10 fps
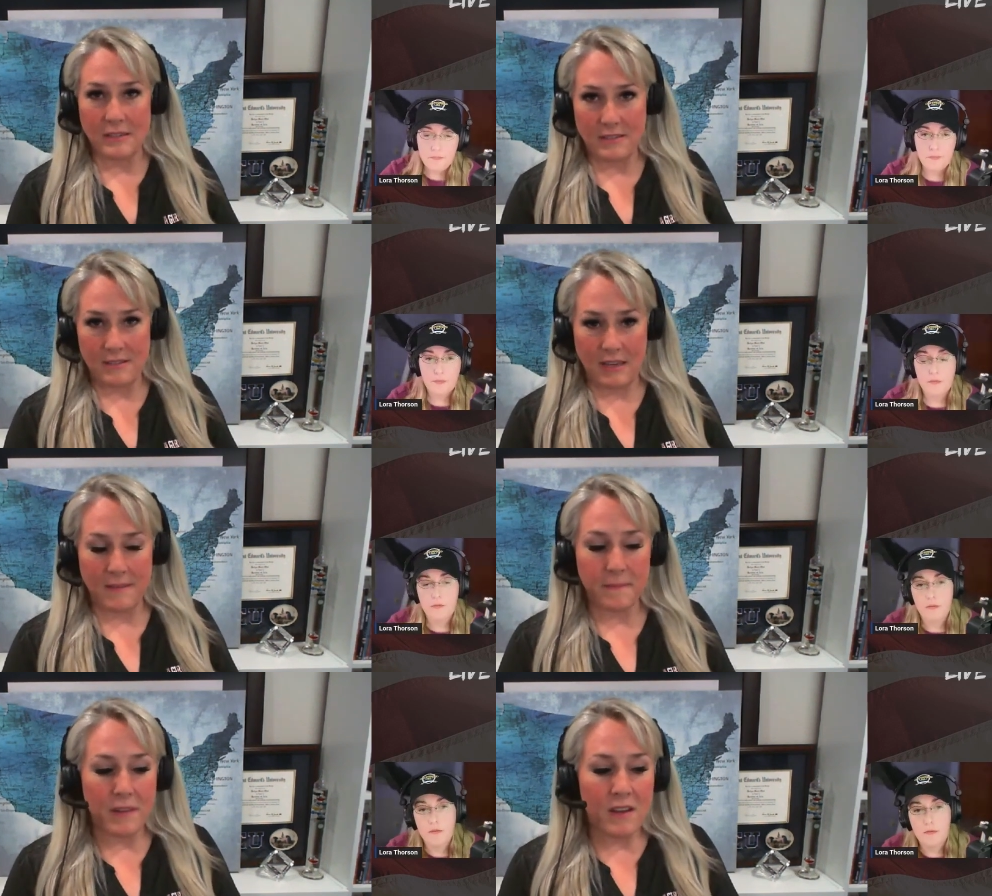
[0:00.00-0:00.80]
Speaker 1: in DC.
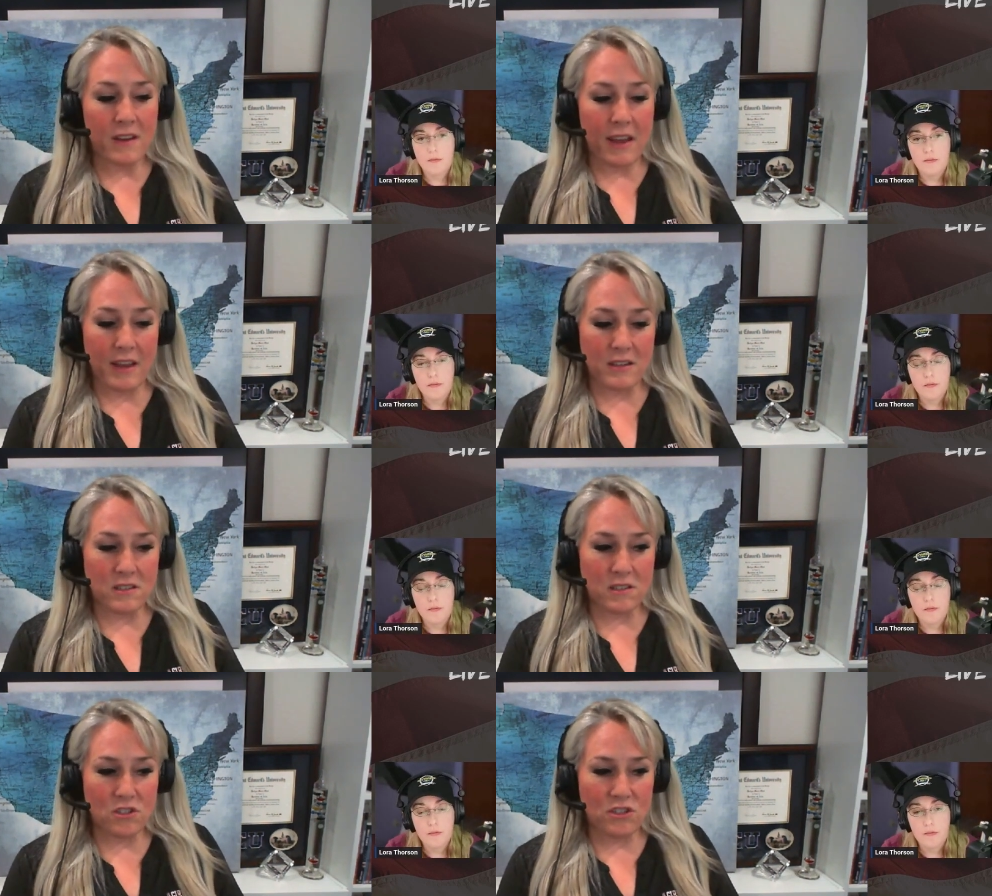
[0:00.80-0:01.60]
And
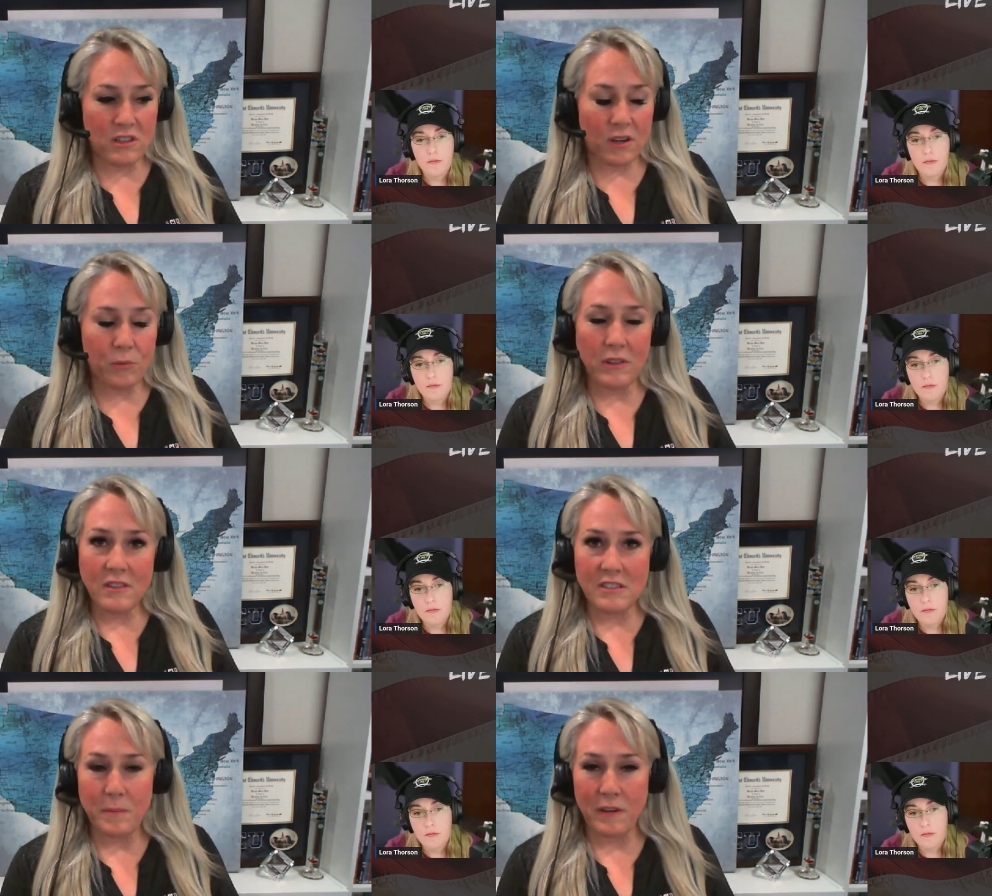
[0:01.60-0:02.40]
she thought, wouldn't
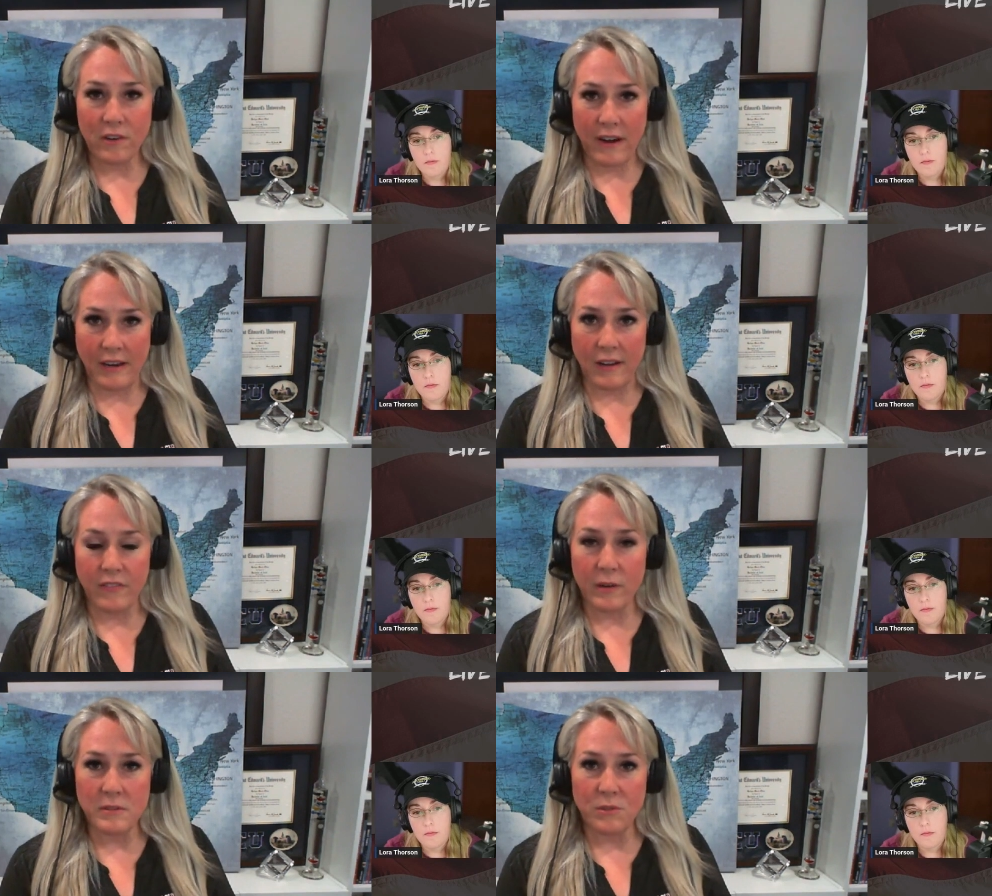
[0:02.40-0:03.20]
this be great if
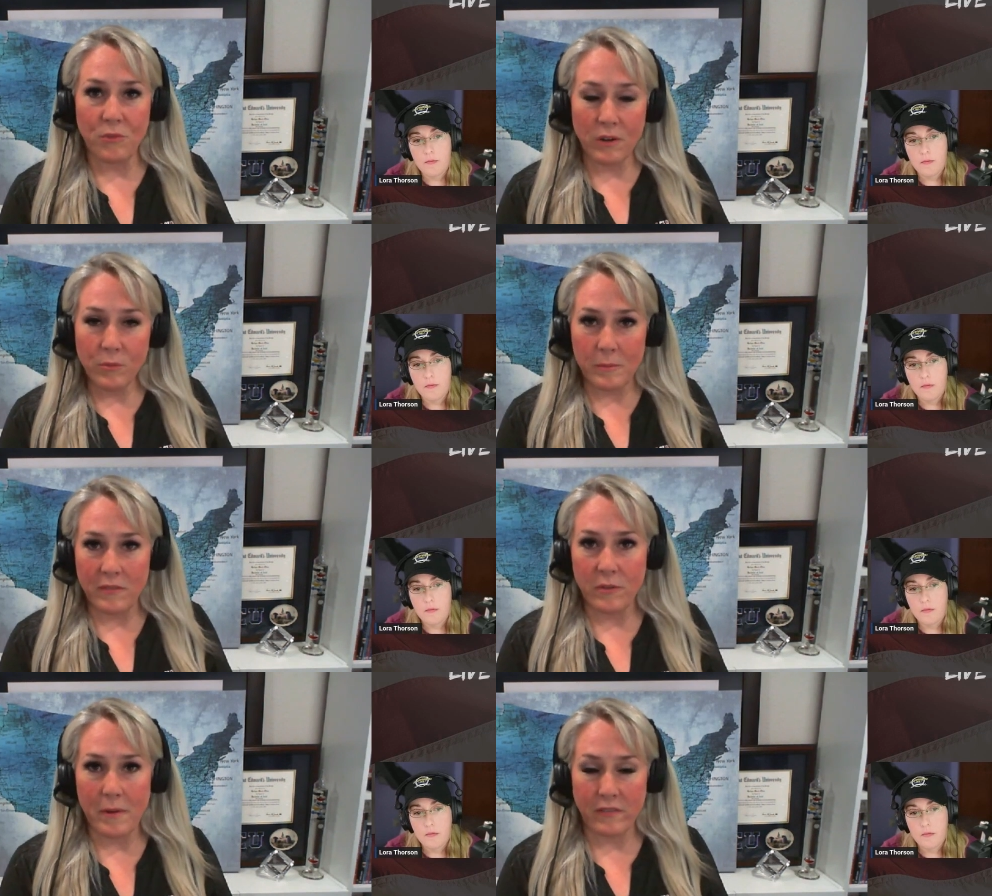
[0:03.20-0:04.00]
there was a one
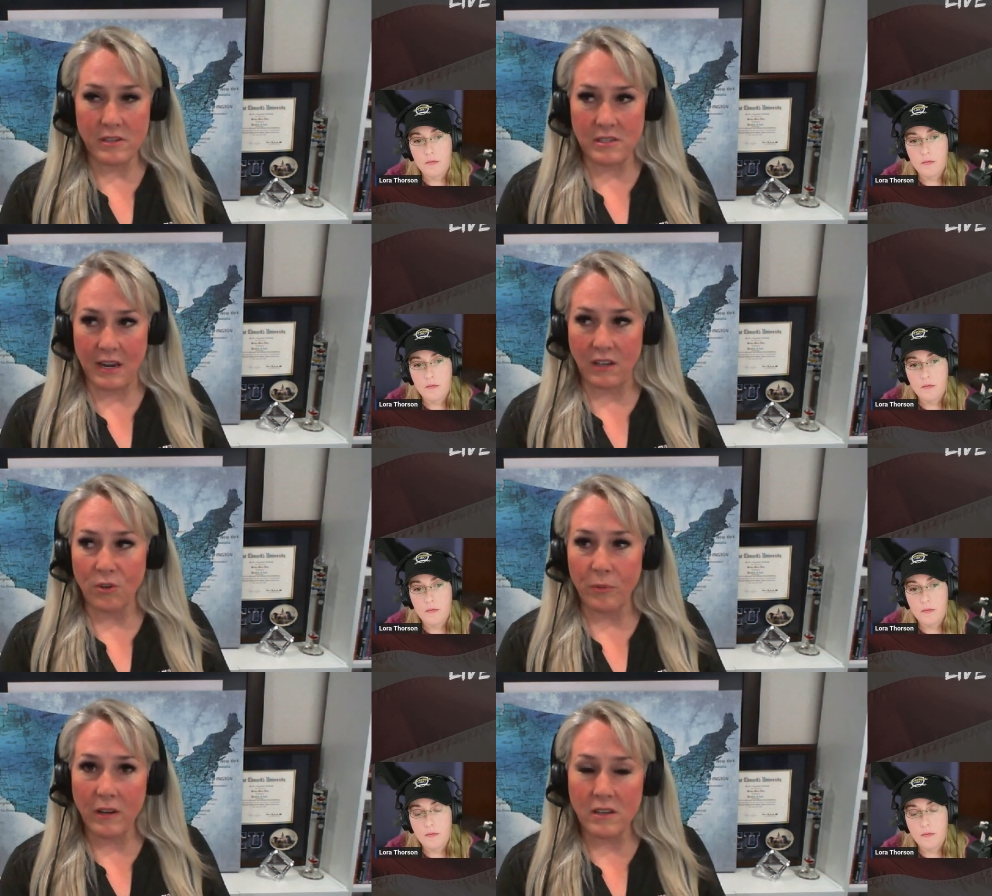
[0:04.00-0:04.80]
woman from every state
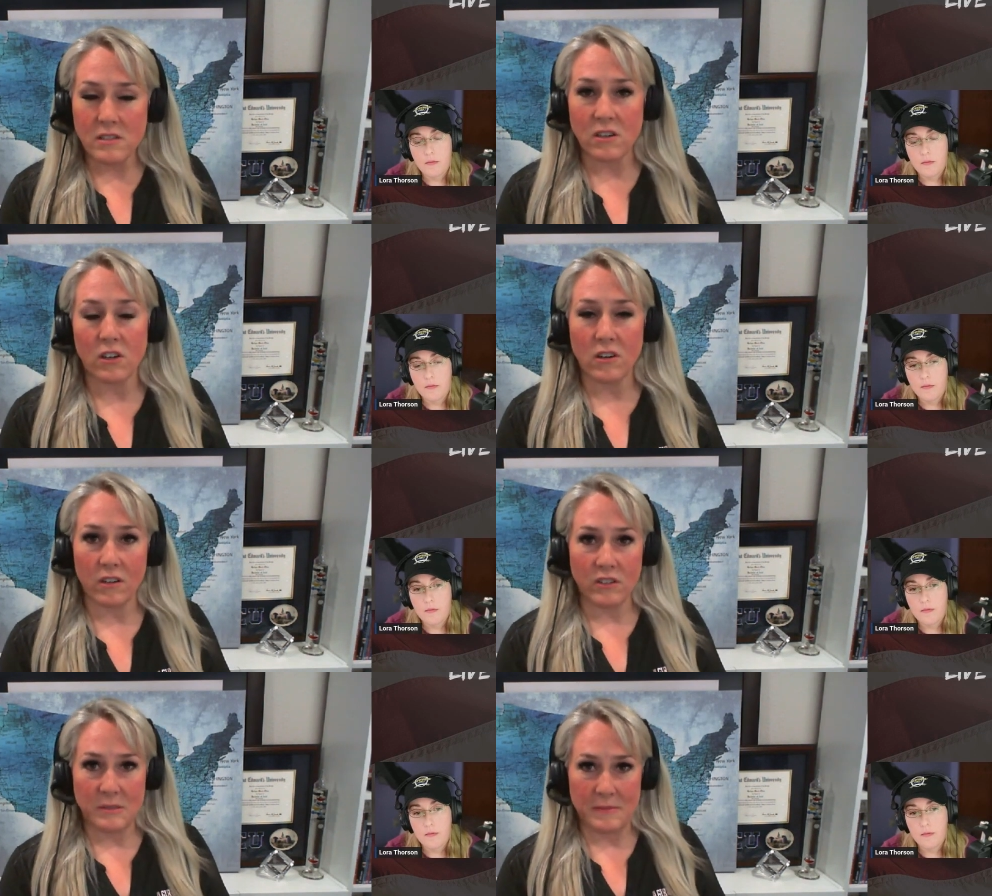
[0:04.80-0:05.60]
who went into her
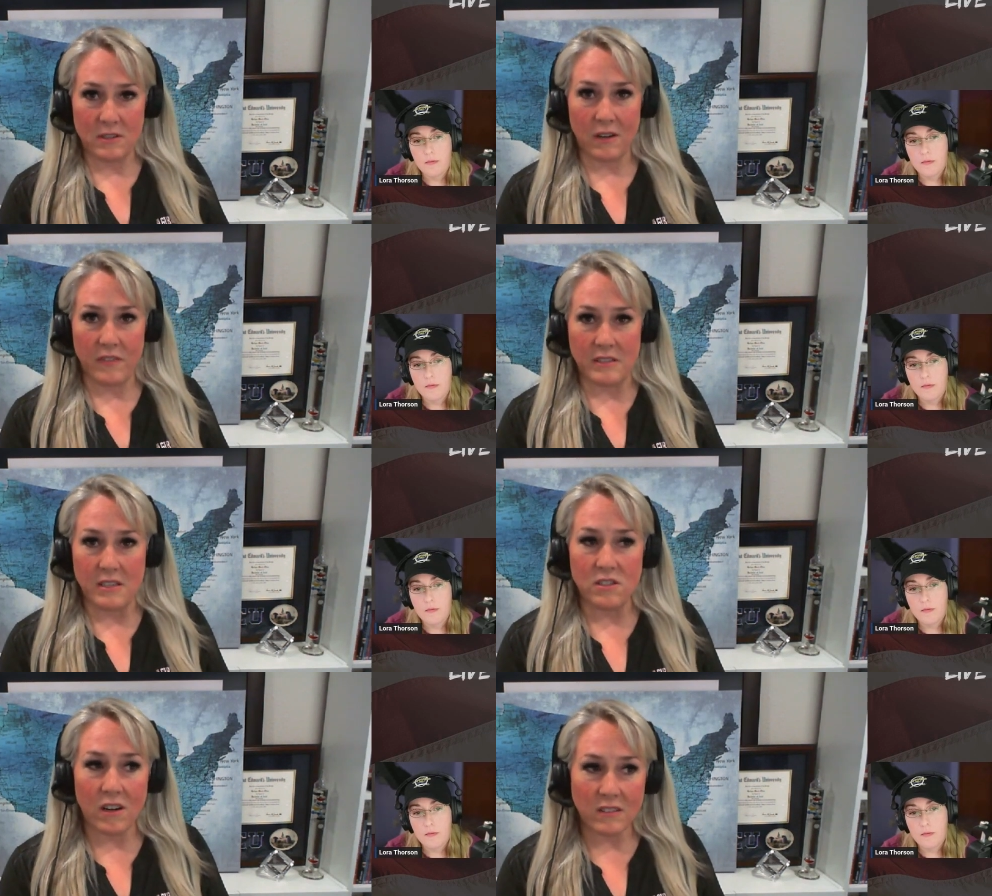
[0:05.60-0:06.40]
congressman's office
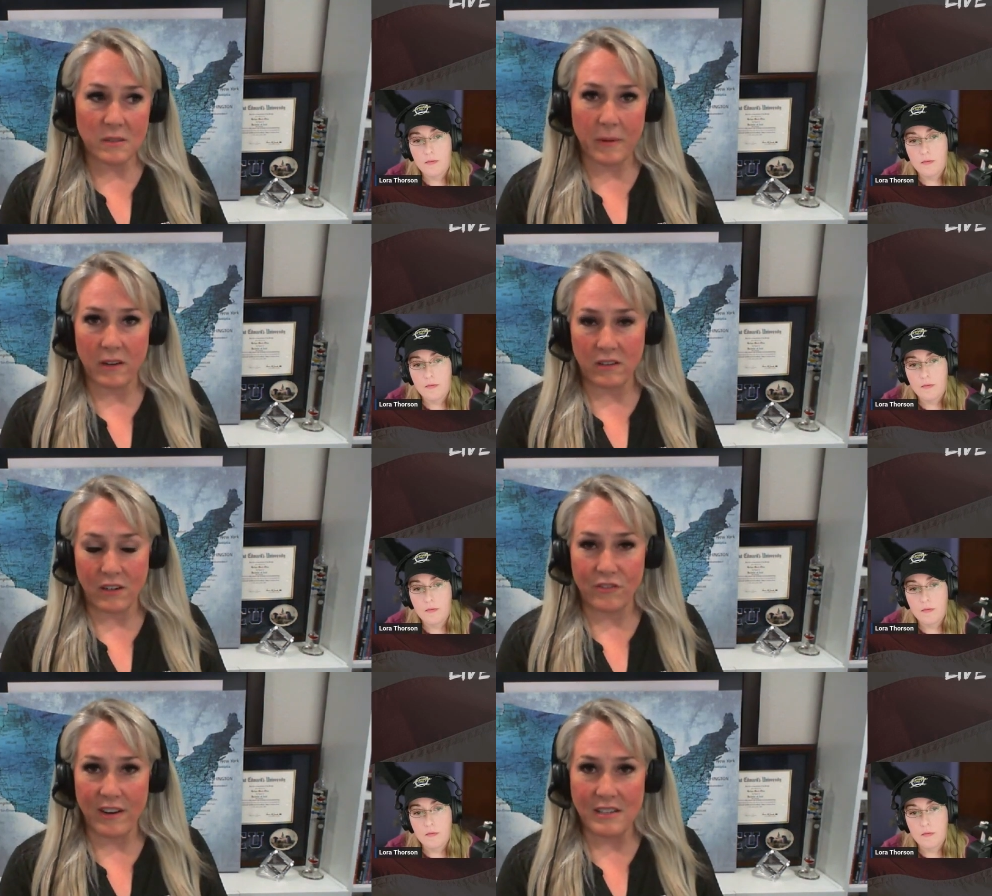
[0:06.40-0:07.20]
and talked about our
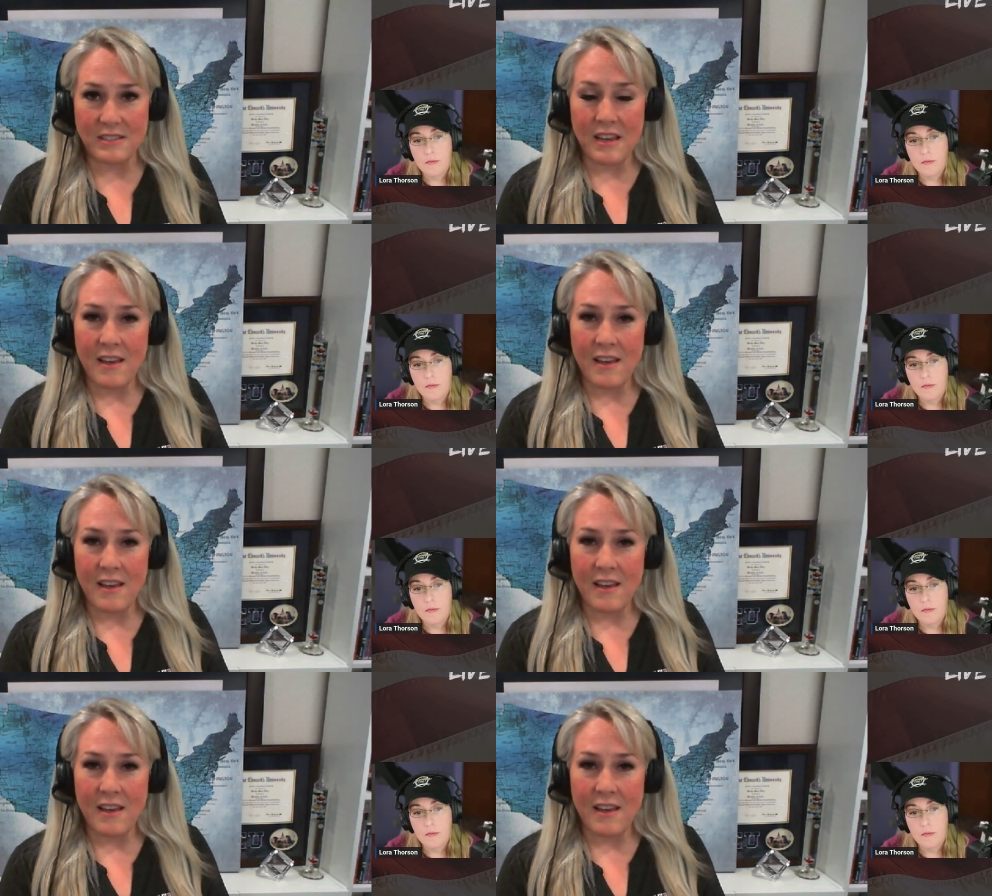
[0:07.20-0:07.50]
gun rights?